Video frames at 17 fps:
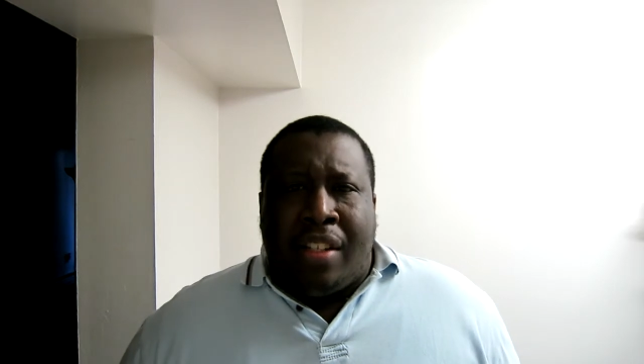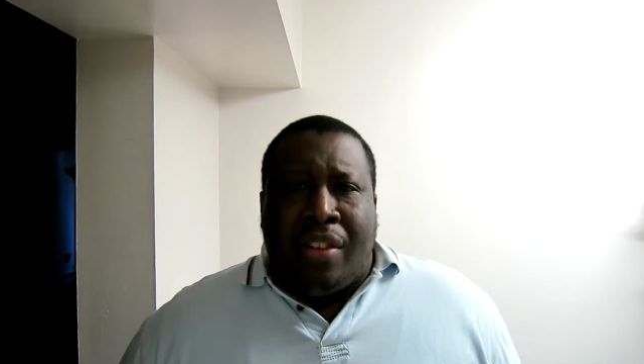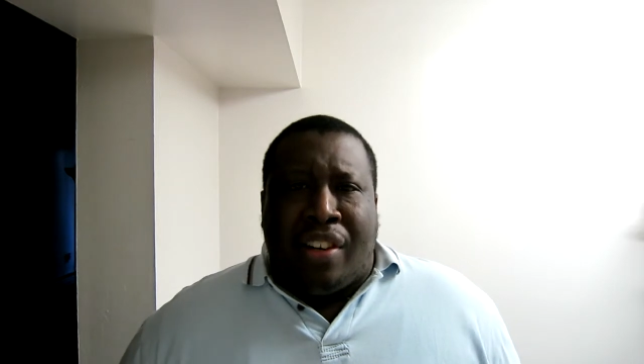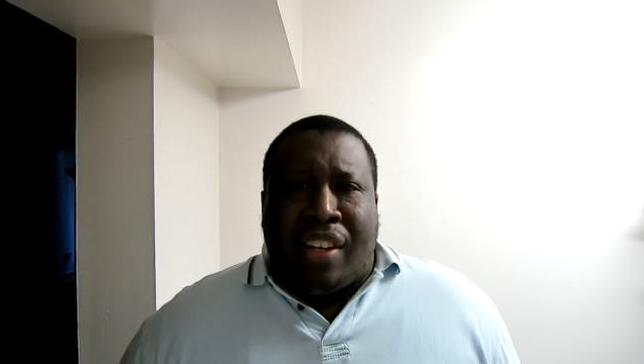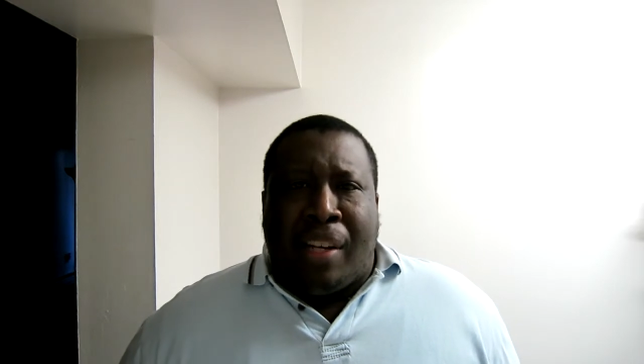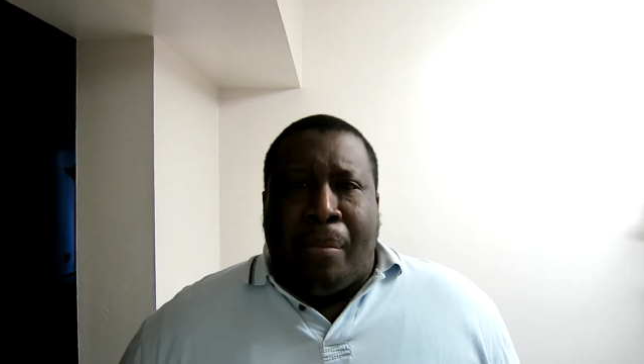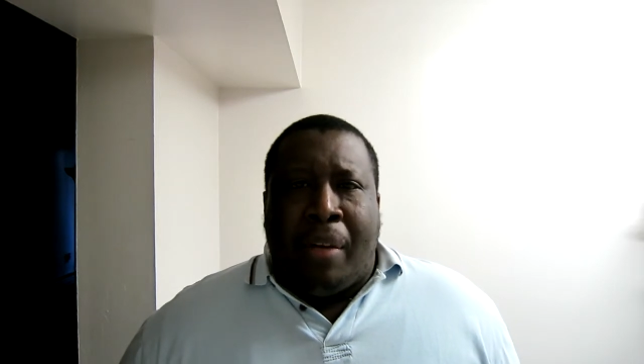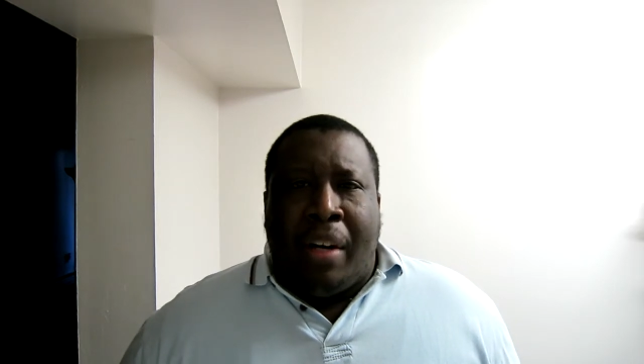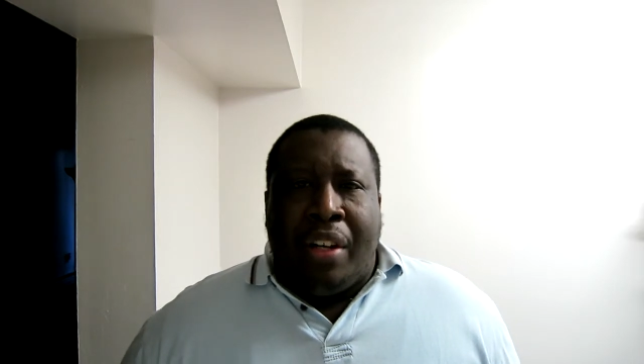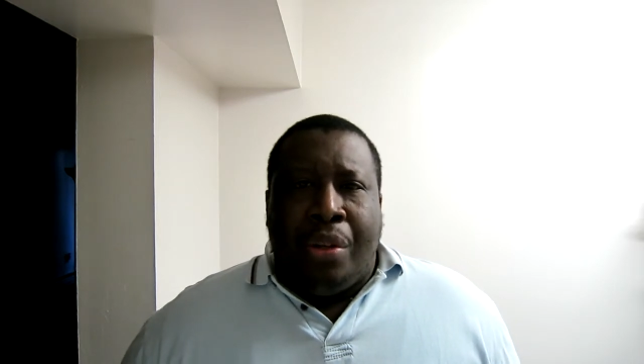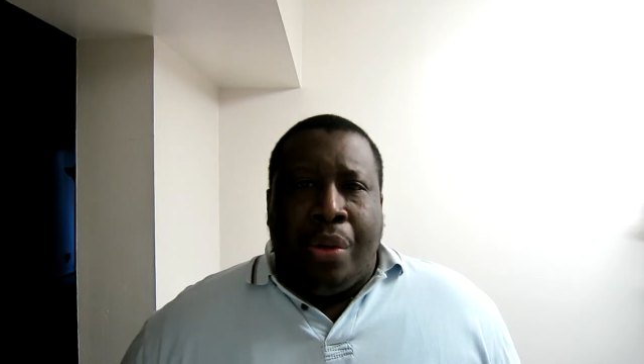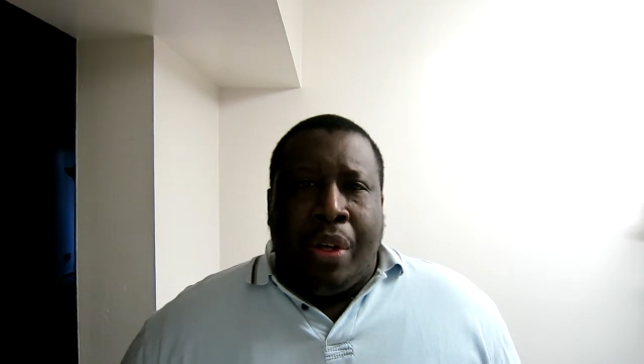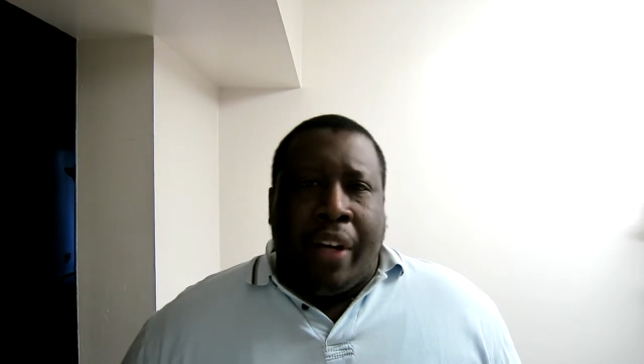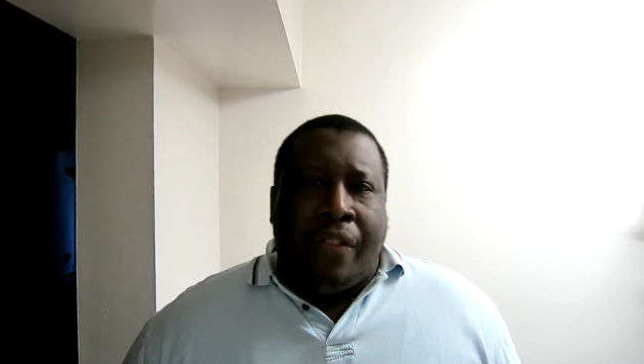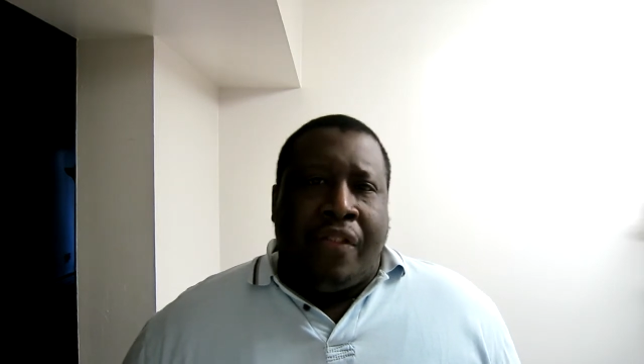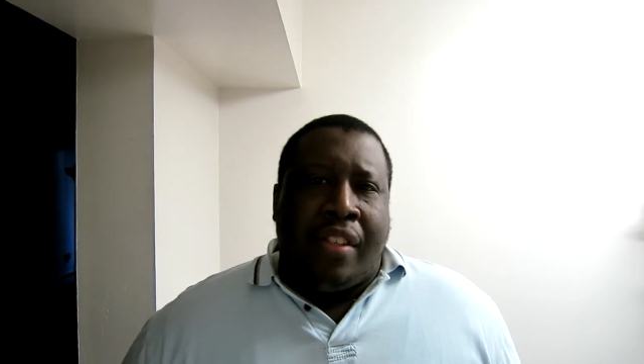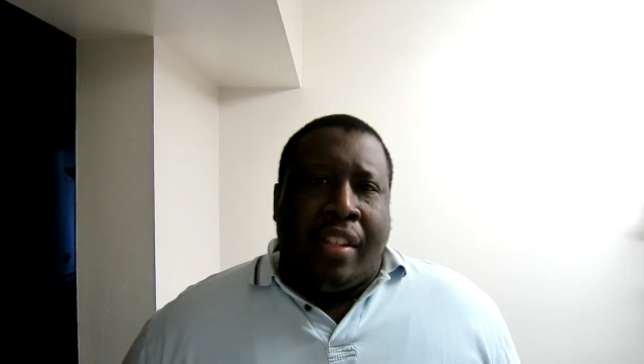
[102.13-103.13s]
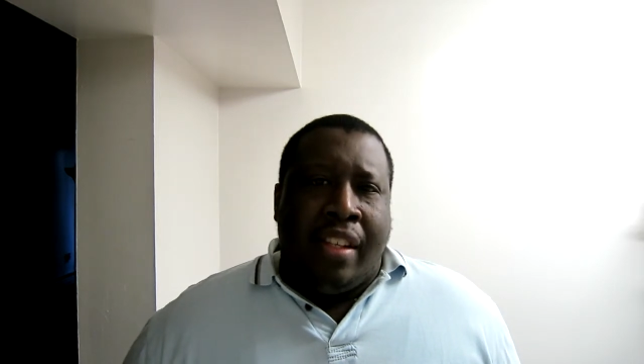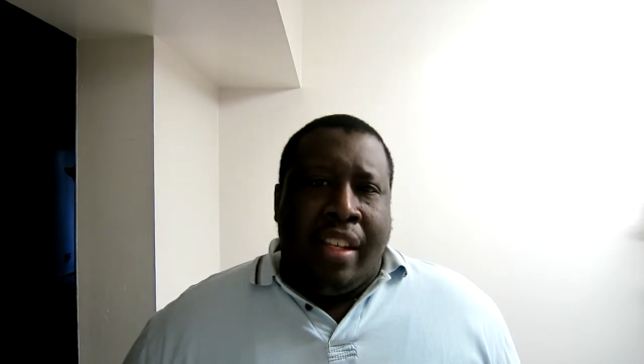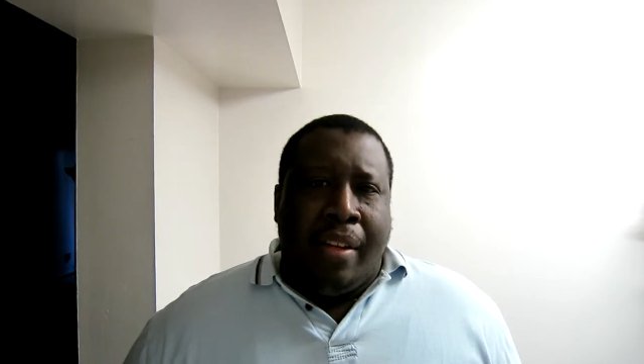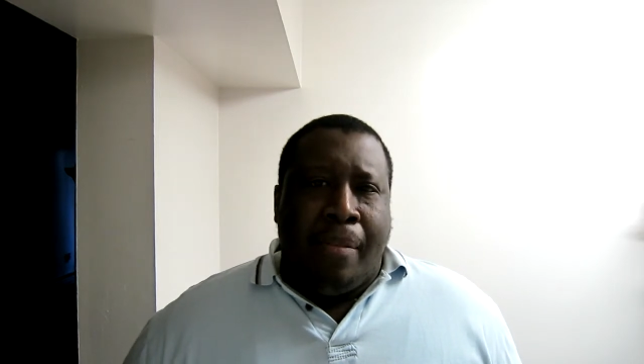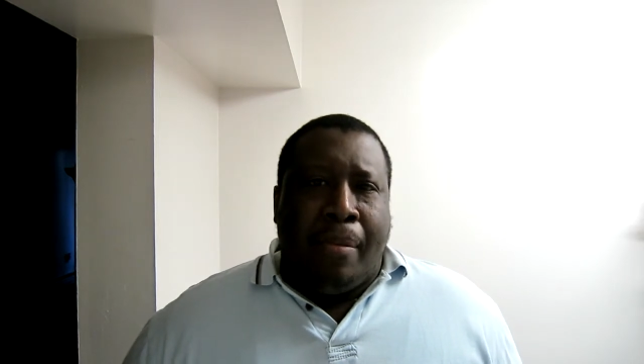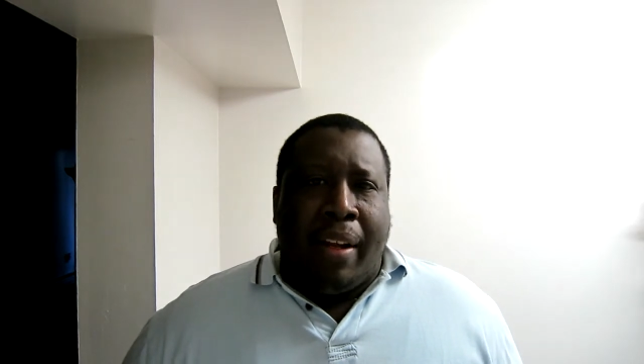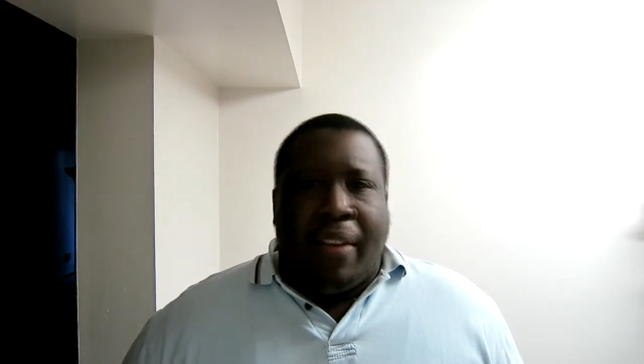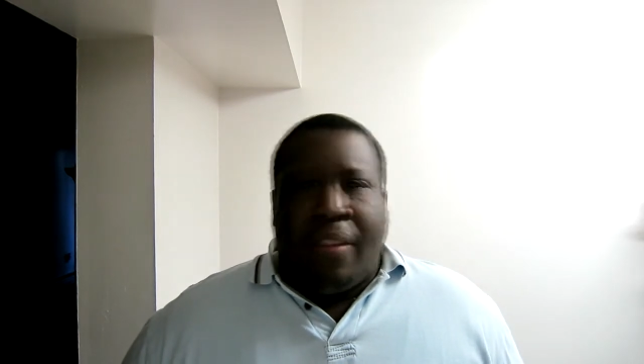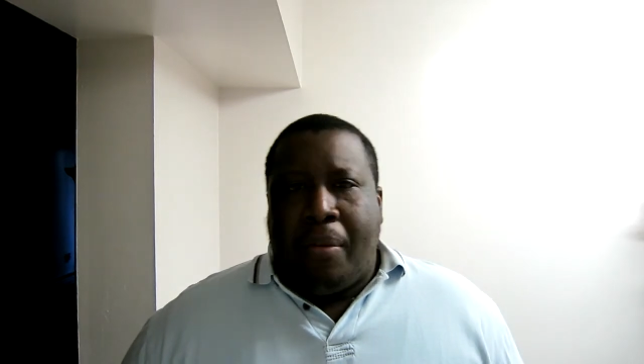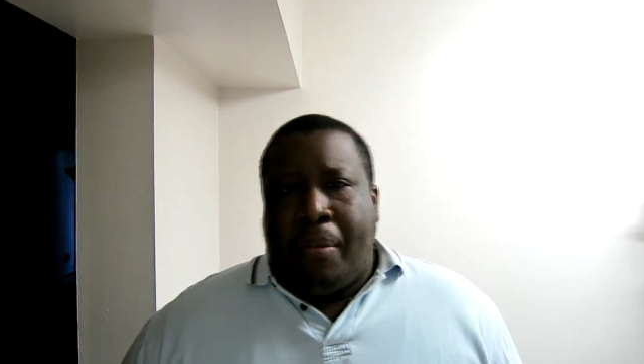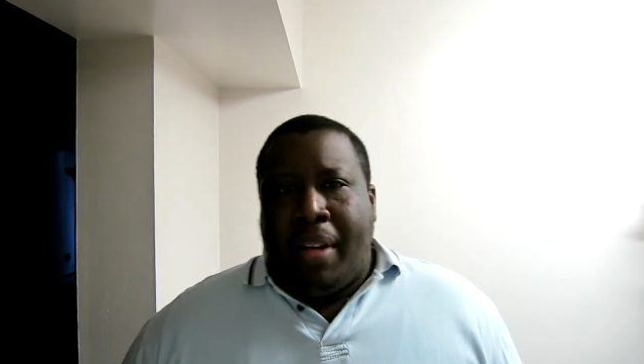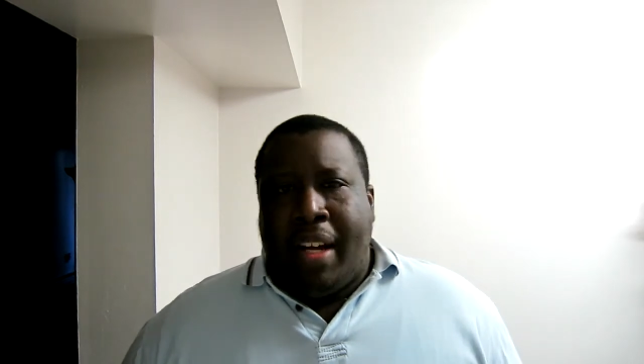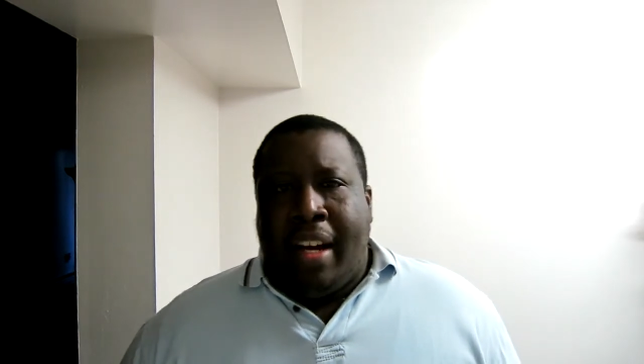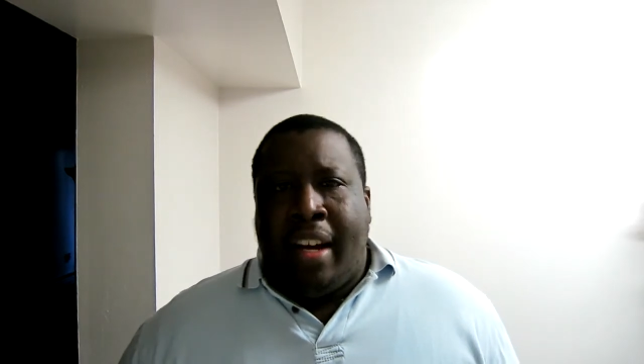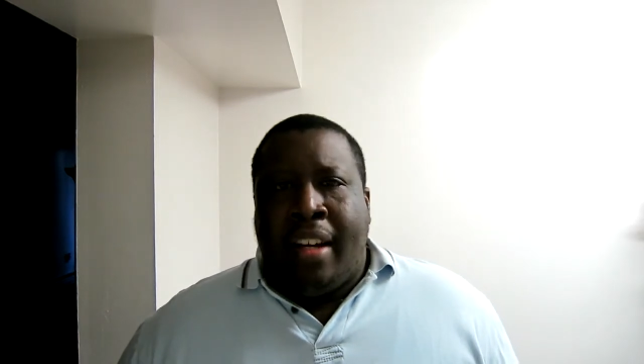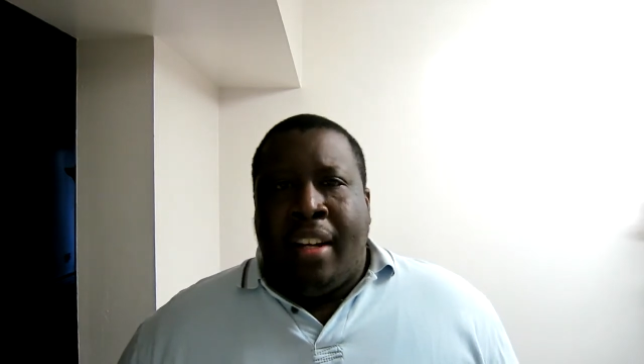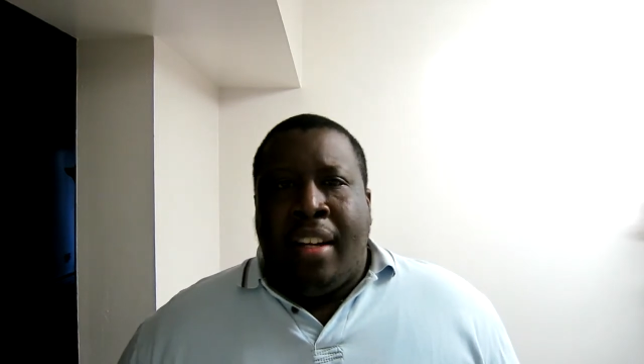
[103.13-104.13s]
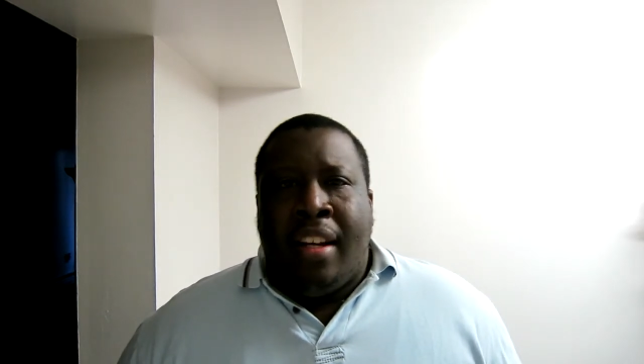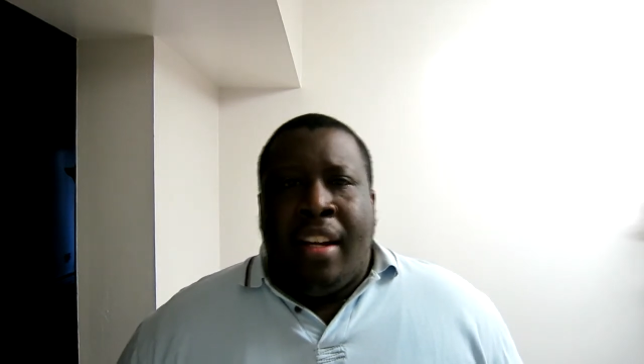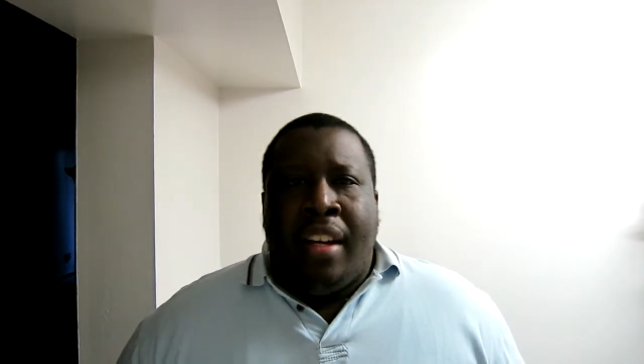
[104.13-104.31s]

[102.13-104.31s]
talking about UFC, blah, blah, blah,